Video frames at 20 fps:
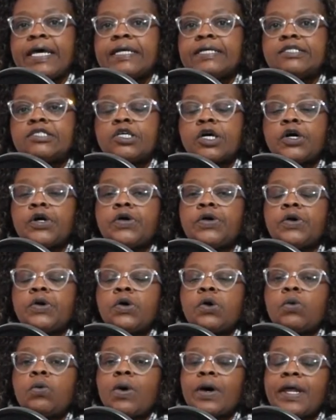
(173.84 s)
So
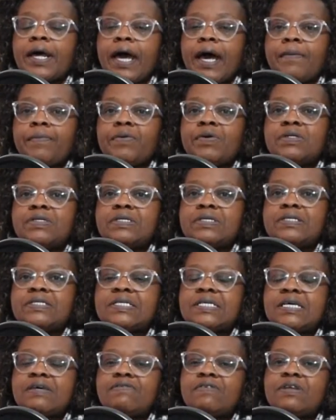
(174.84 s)
what happens is
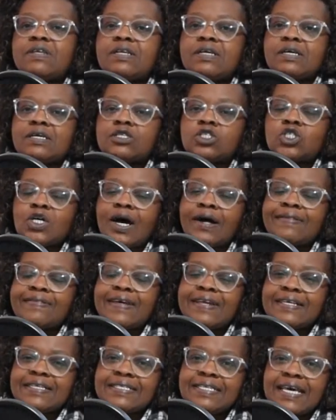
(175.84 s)
even a child
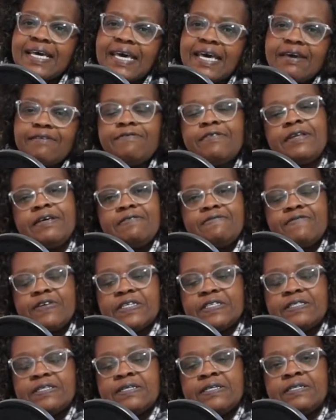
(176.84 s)
that is heavily
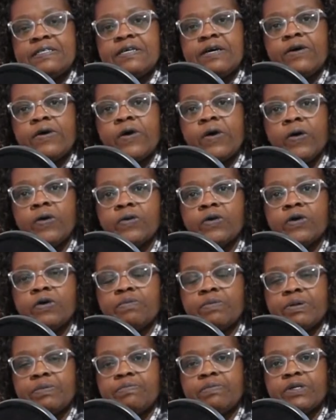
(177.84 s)
invested in their own
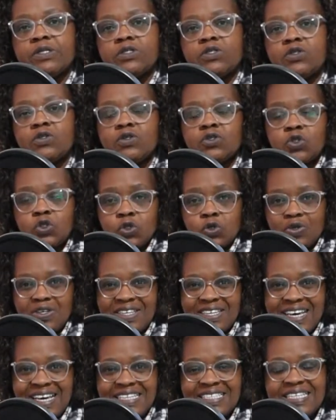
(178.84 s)
commitment to
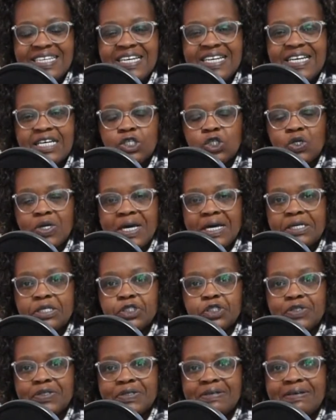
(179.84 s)
getting an
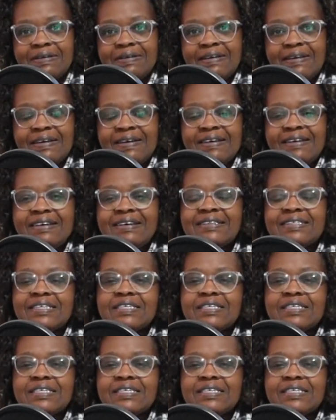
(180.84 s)
education is